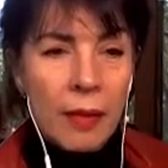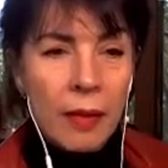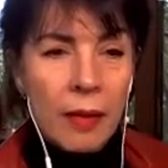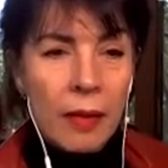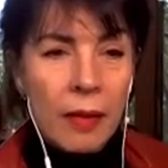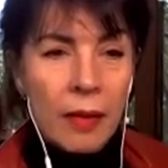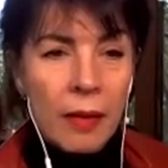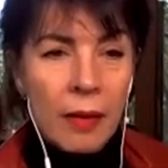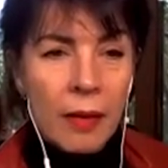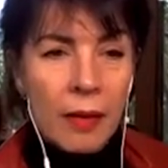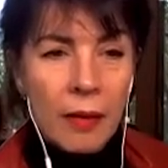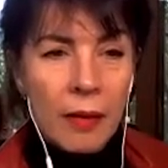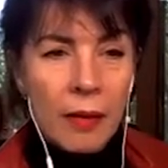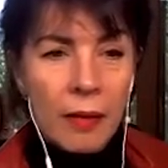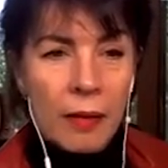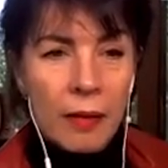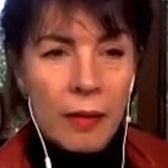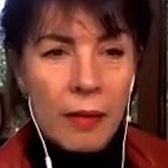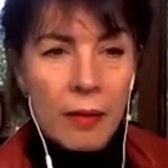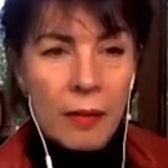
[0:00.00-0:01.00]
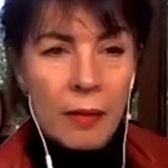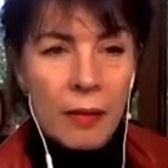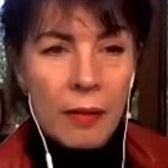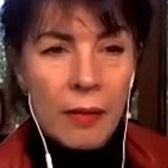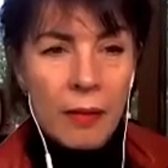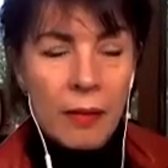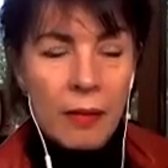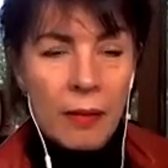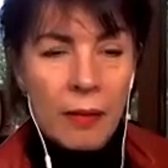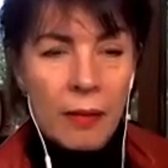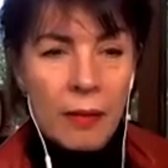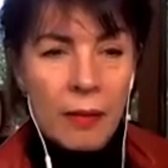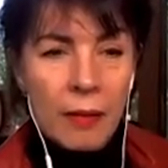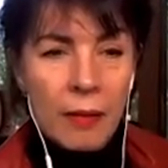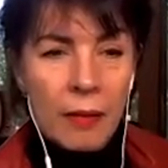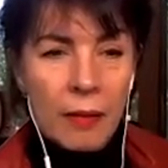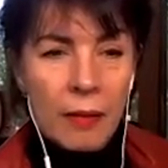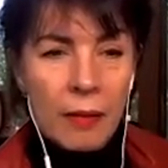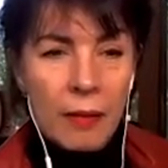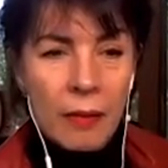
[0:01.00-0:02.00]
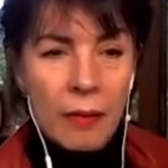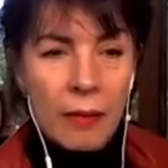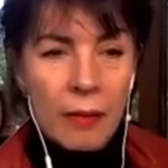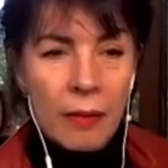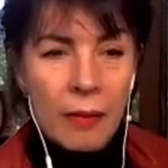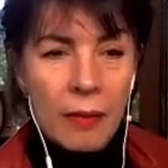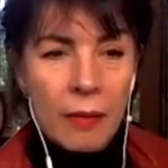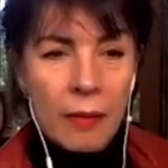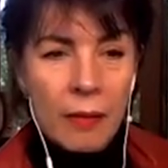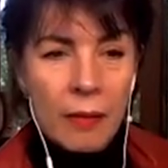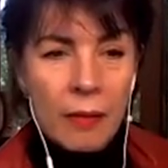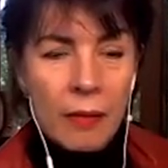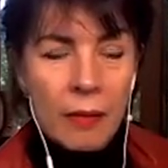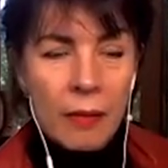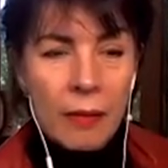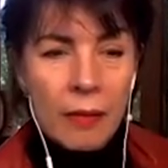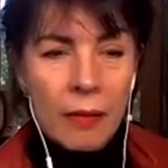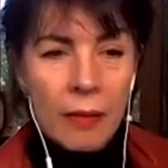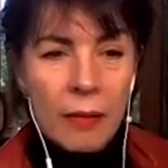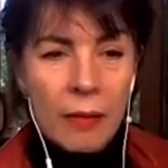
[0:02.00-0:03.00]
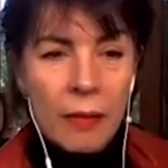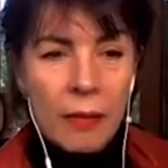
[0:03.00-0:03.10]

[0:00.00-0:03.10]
(not speaking)